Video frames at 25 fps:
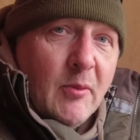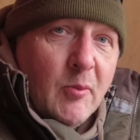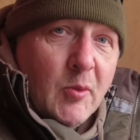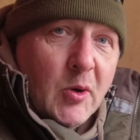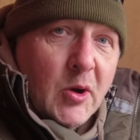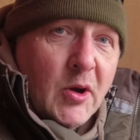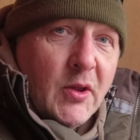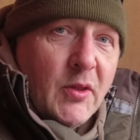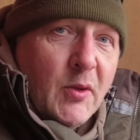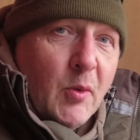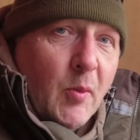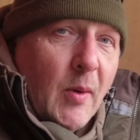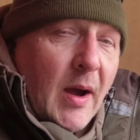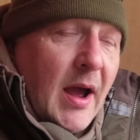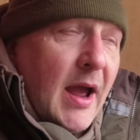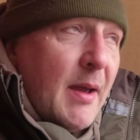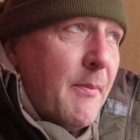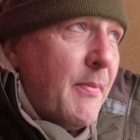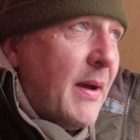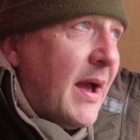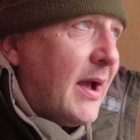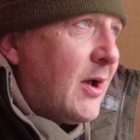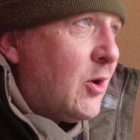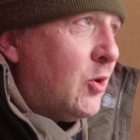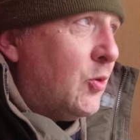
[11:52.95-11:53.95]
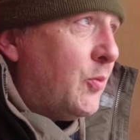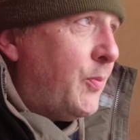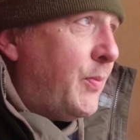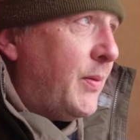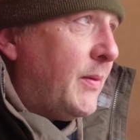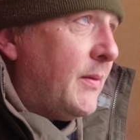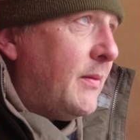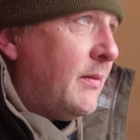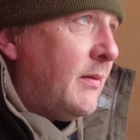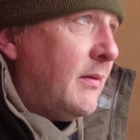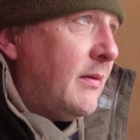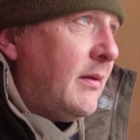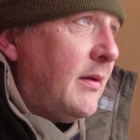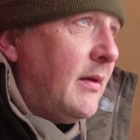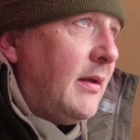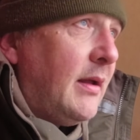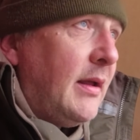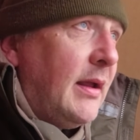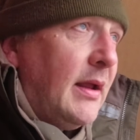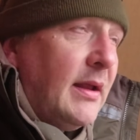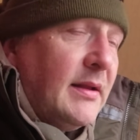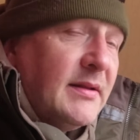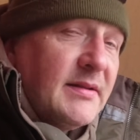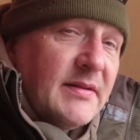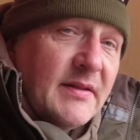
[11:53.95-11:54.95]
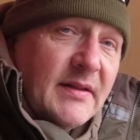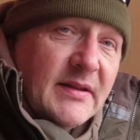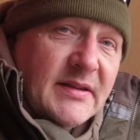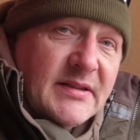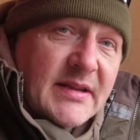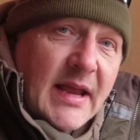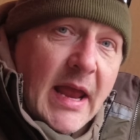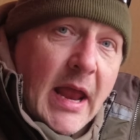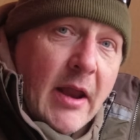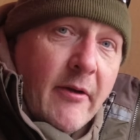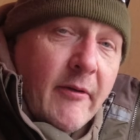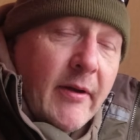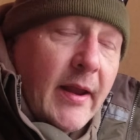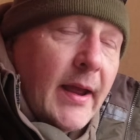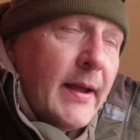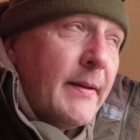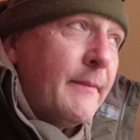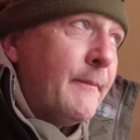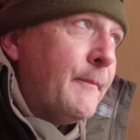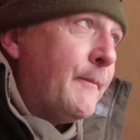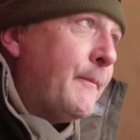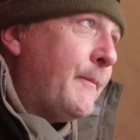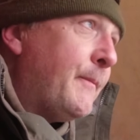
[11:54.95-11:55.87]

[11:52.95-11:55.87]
worked their way back up into this area.